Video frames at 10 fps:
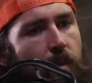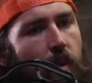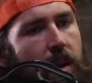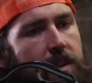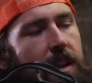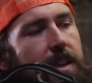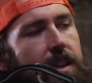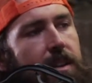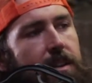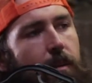I
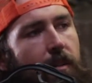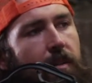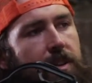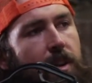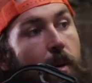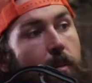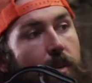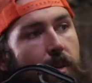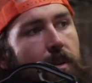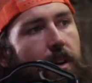tasted some of his
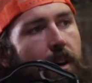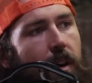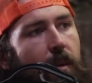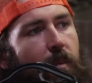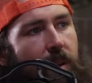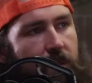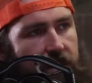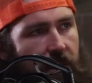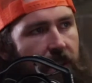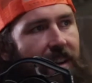homebrew when he was
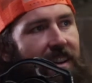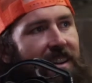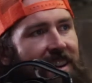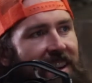on the